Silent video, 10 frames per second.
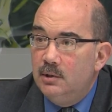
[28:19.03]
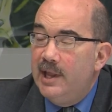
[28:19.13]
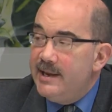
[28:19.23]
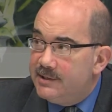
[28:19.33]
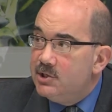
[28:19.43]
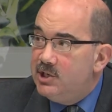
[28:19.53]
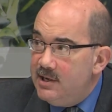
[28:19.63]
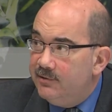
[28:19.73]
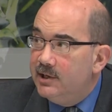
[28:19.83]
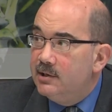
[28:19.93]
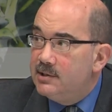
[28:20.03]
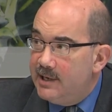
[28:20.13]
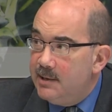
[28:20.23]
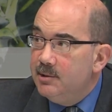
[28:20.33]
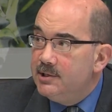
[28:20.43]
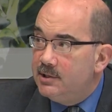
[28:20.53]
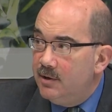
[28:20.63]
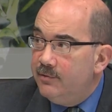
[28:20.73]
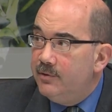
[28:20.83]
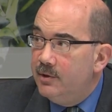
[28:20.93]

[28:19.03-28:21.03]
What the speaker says: less achieving segments of